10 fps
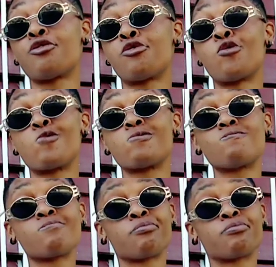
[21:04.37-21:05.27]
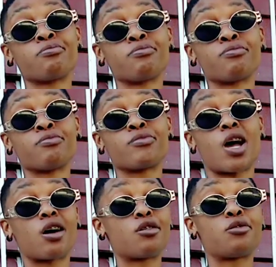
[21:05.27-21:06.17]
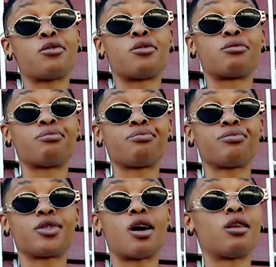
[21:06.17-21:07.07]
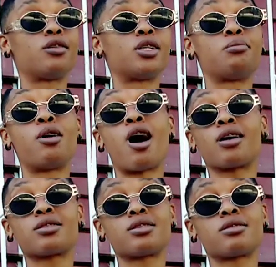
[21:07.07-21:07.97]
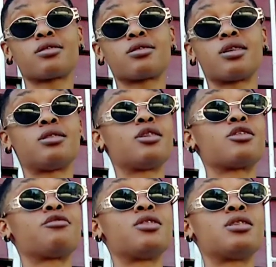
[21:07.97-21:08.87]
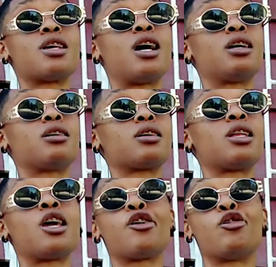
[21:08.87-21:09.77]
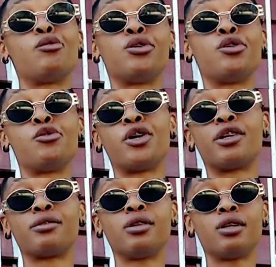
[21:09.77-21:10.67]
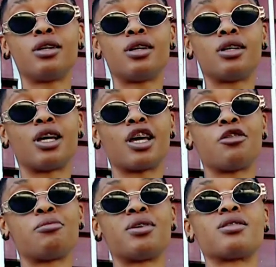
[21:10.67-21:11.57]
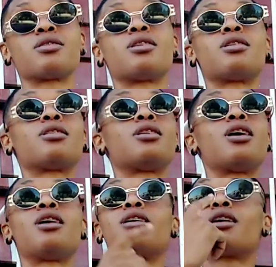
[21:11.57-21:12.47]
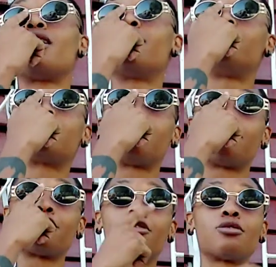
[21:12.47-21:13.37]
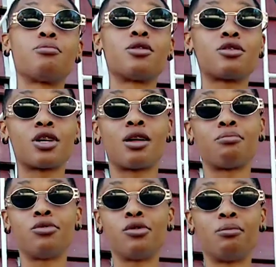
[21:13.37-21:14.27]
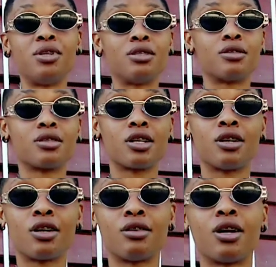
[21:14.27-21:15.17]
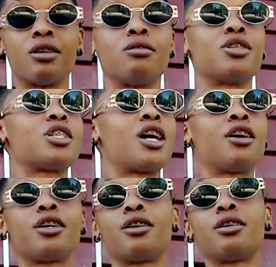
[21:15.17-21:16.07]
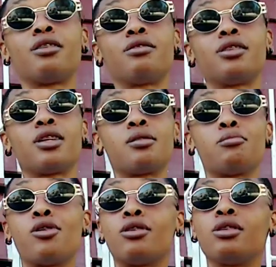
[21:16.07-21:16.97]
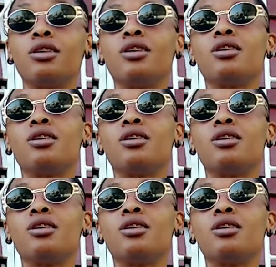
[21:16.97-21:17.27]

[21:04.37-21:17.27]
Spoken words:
so, I don't know, y'all are in a box. It just feels like it ain't going nowhere. You get what I say? Like, I love this country so much. I'd do a business here and retire here and everything, but